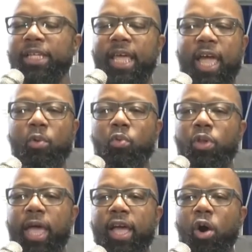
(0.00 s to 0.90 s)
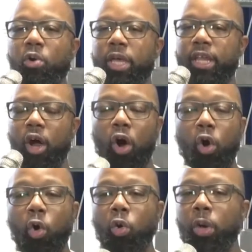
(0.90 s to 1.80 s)
they gonna get
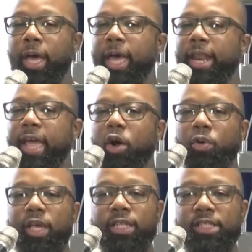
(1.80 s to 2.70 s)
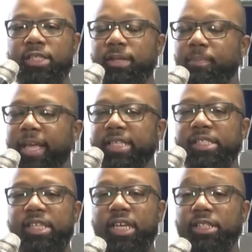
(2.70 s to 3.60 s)
old, and they gonna get make
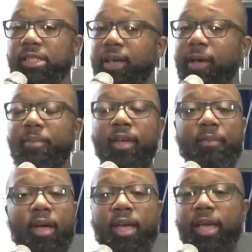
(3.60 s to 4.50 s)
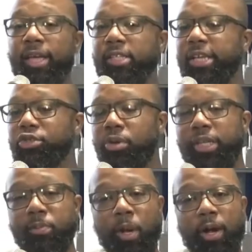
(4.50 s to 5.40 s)
decisions. As
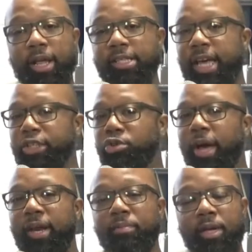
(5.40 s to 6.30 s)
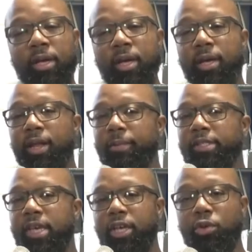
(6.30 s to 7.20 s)
transparent as I try to be, let me
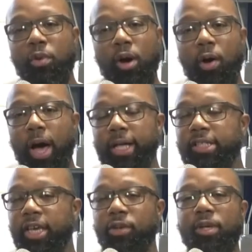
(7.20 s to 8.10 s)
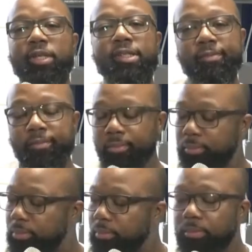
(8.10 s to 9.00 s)
tell you all. I tell you this:
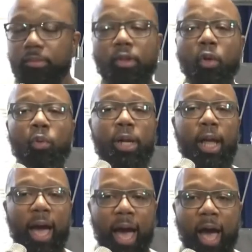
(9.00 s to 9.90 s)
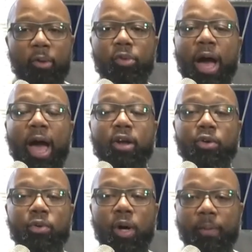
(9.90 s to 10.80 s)
when I
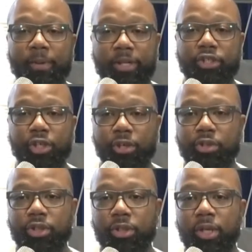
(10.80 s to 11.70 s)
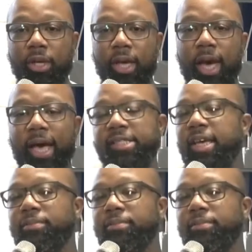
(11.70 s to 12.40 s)
grew up in the church, I